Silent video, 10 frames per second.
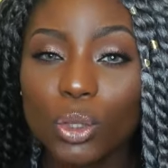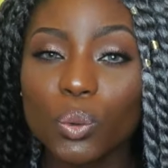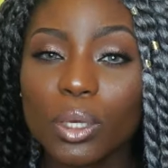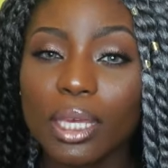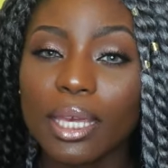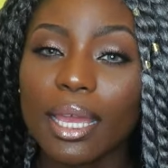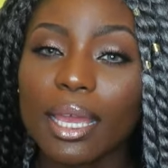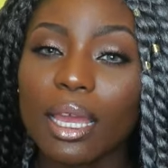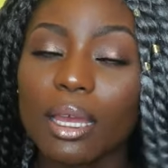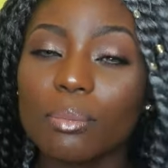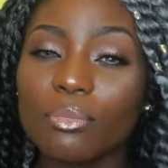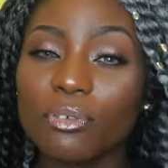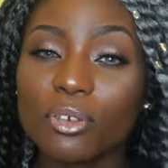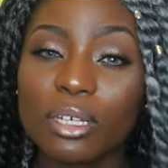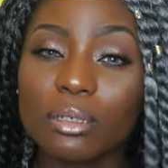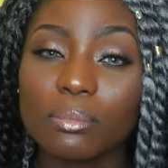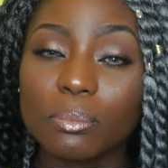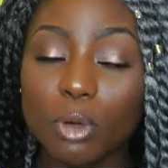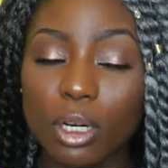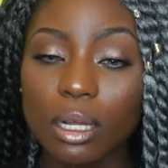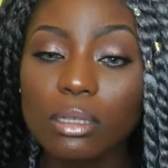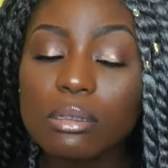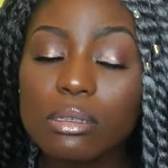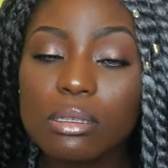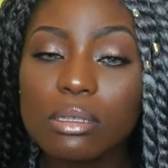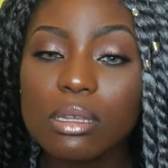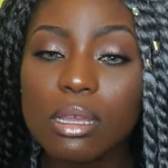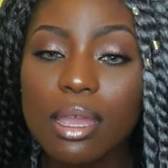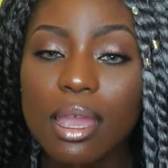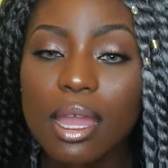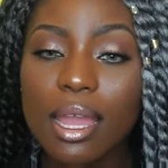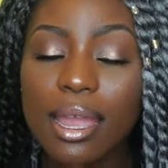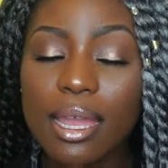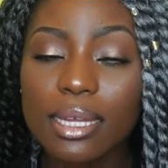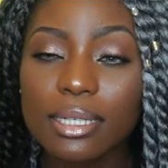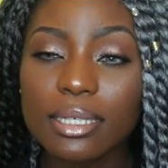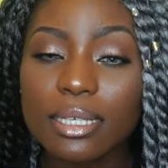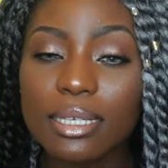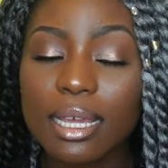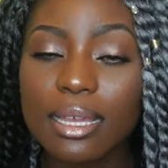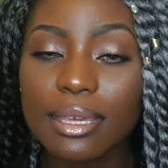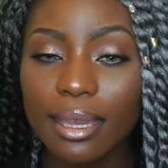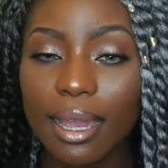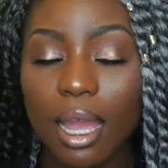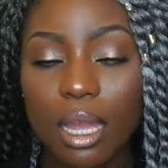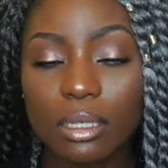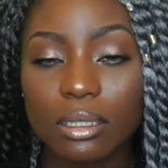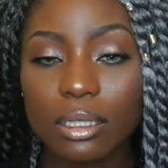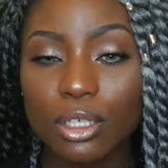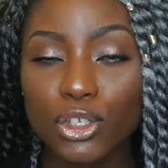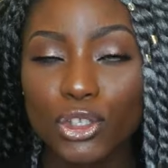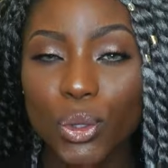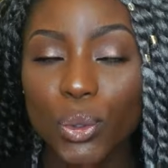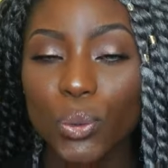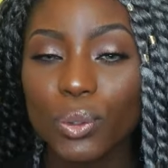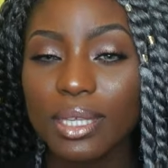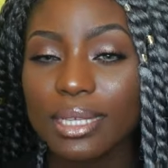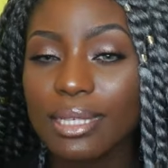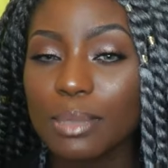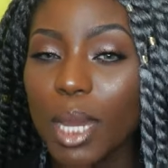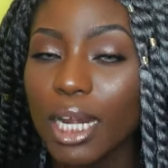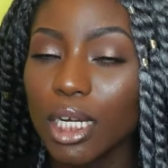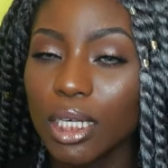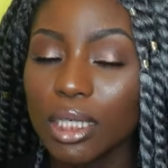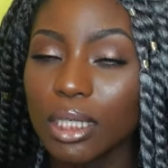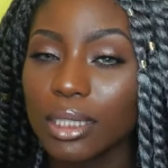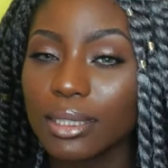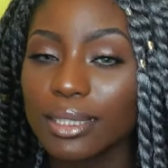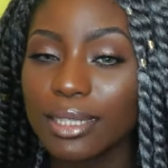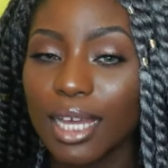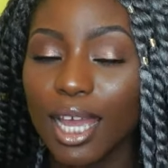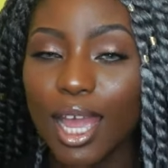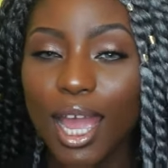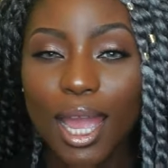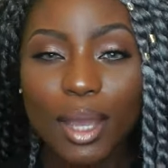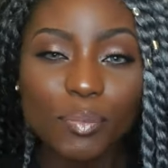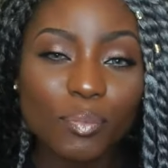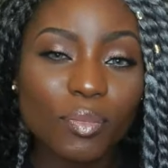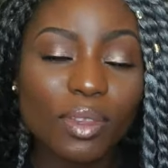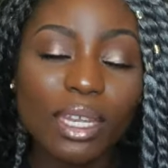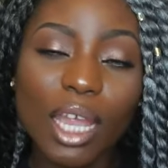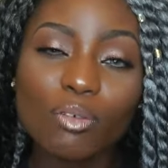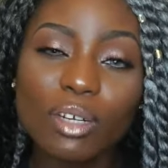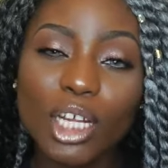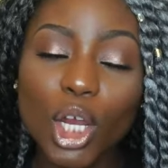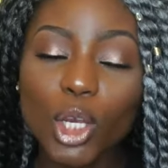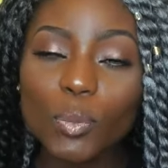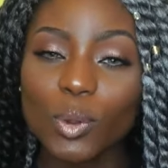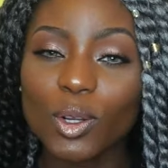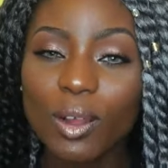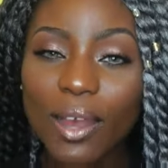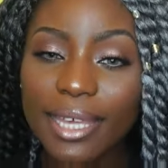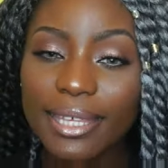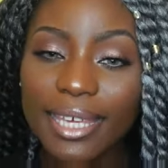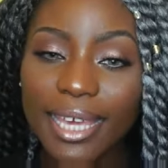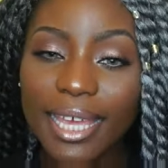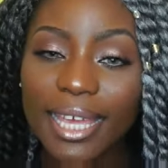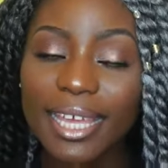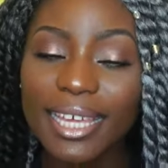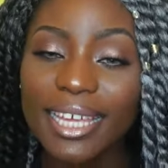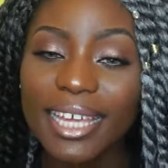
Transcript: you can get um, freedom products and yeah so this is my look I really hope you like it